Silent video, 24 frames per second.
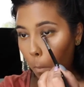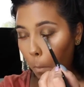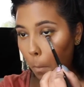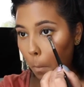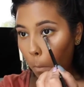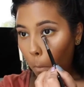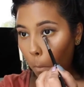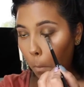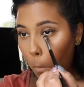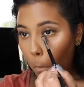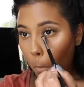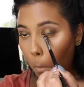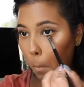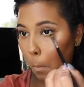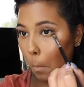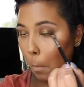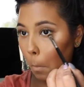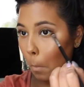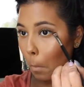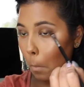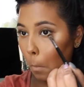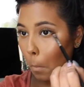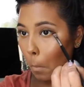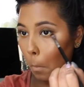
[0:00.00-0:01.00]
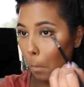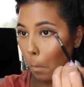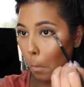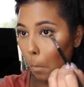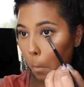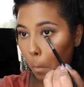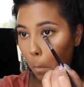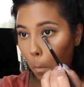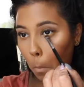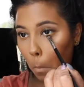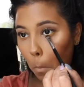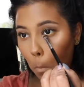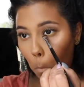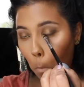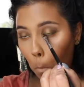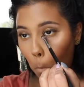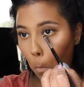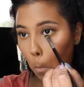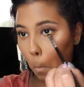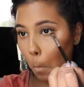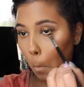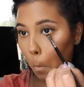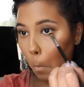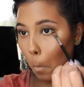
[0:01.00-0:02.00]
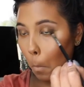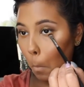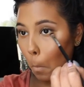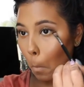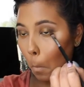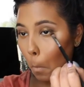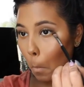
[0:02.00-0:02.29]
No one is speaking in this clip.